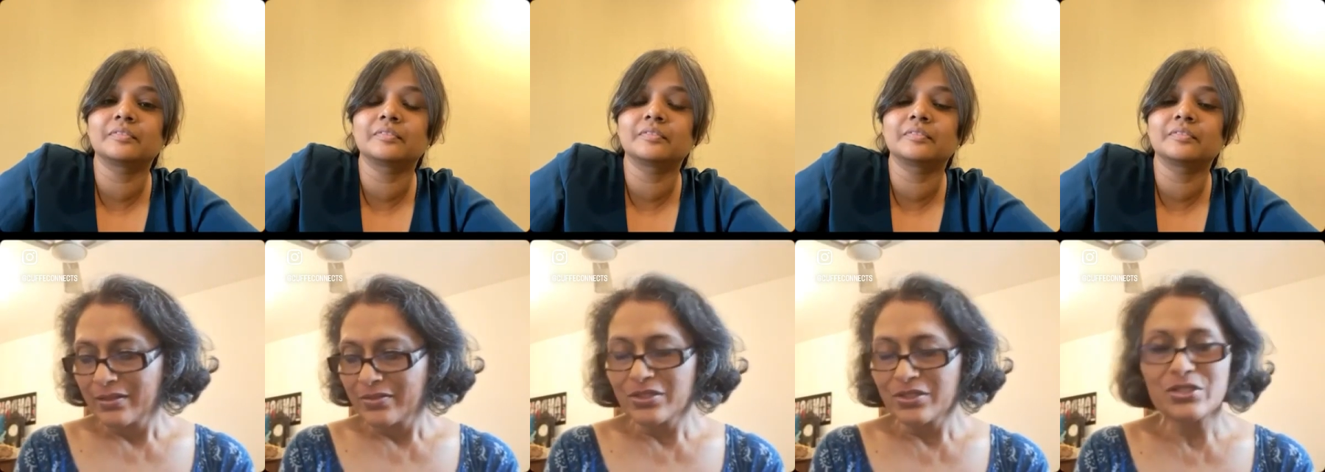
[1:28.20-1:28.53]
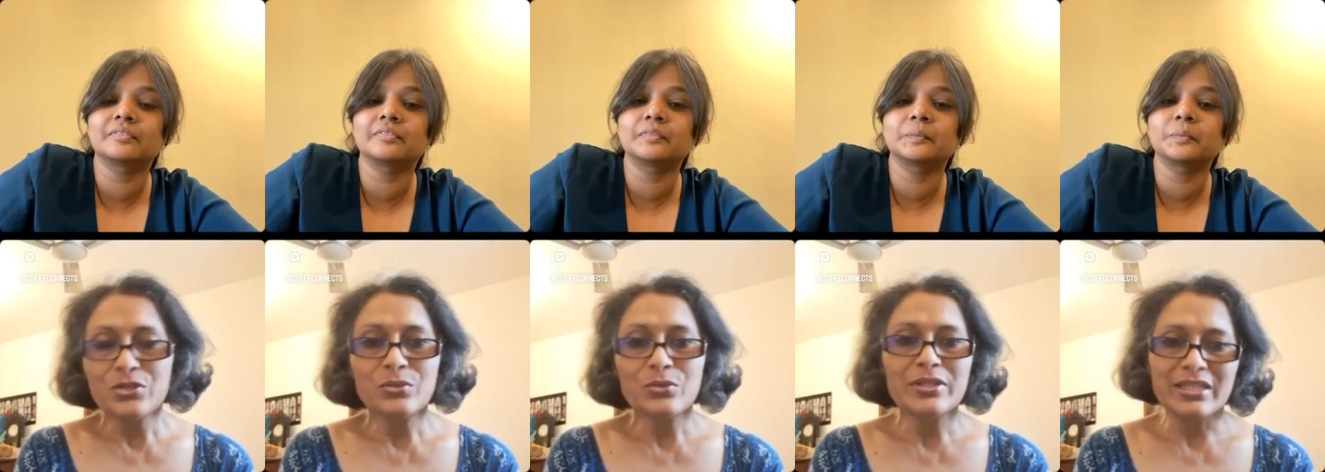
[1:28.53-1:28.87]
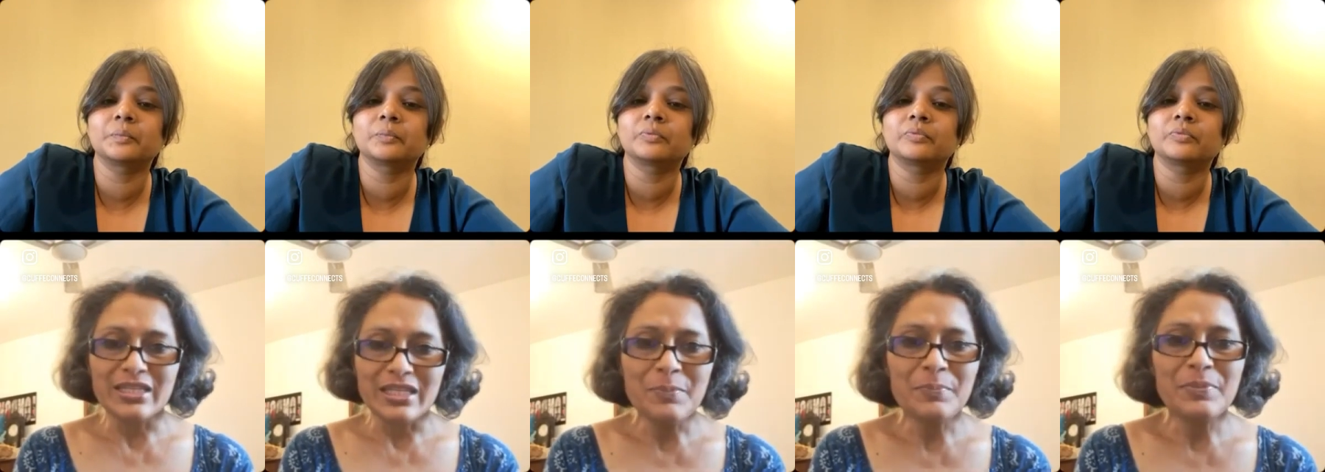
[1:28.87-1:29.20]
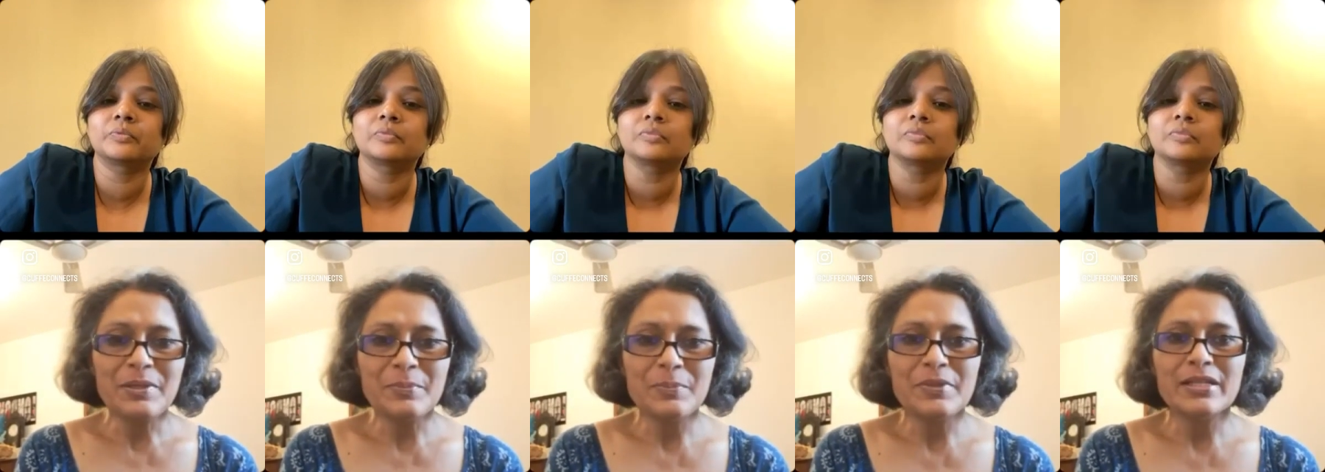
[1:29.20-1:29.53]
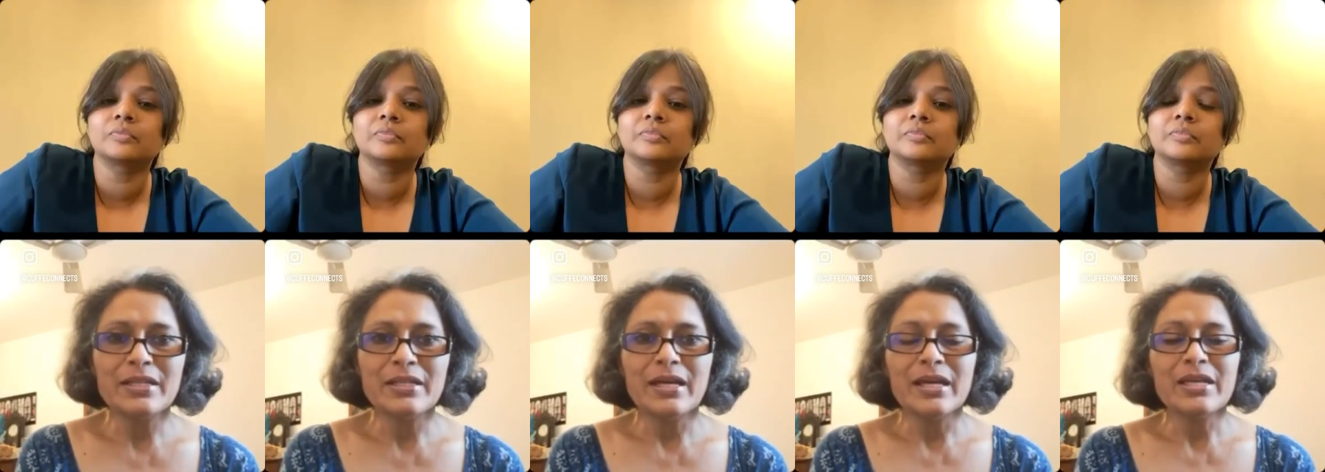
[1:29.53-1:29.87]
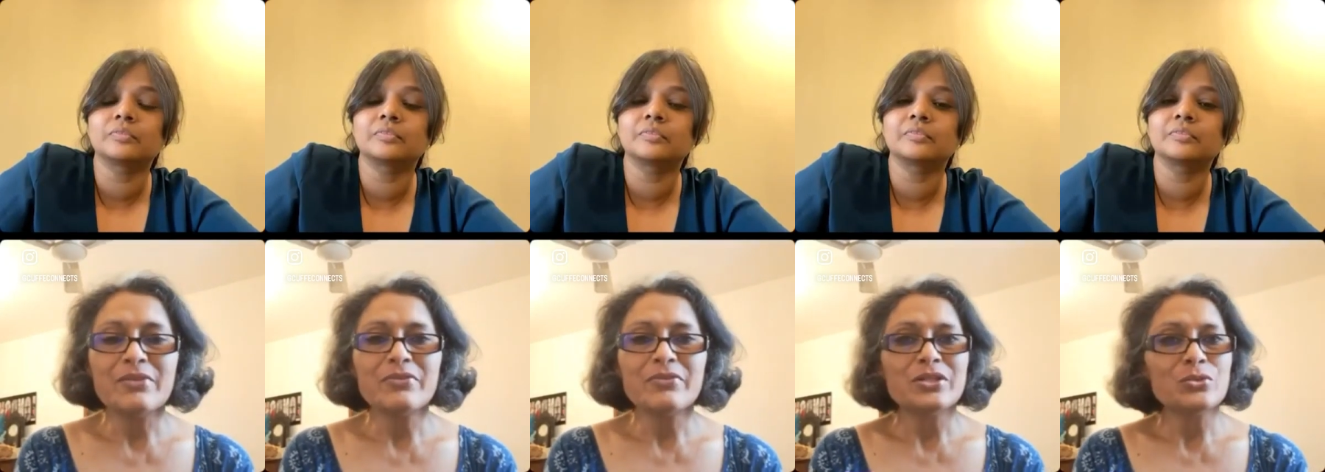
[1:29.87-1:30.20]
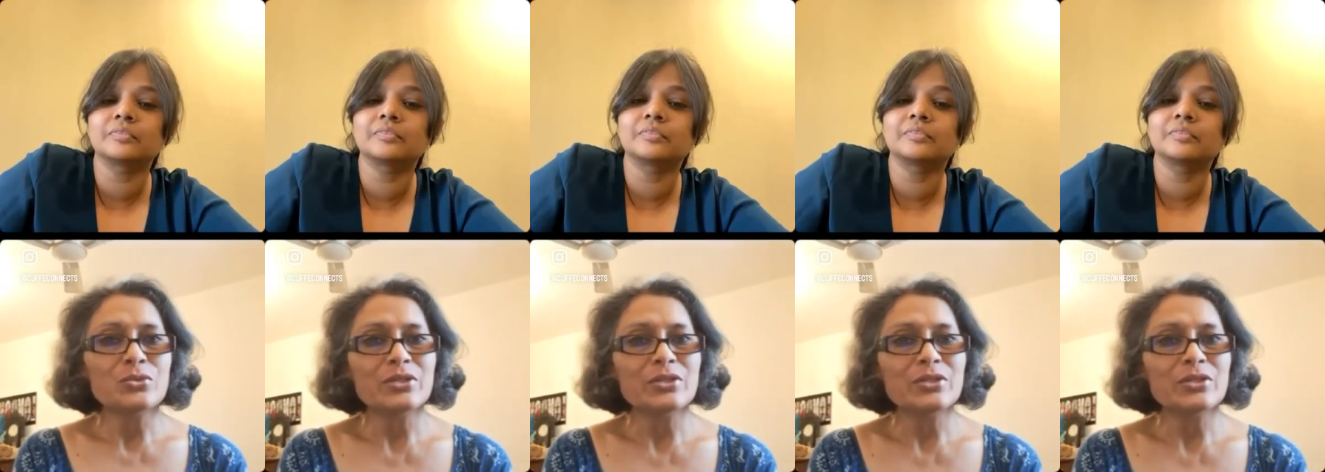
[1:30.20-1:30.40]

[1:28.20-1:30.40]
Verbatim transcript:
Speaker 1: just to keep people alive and to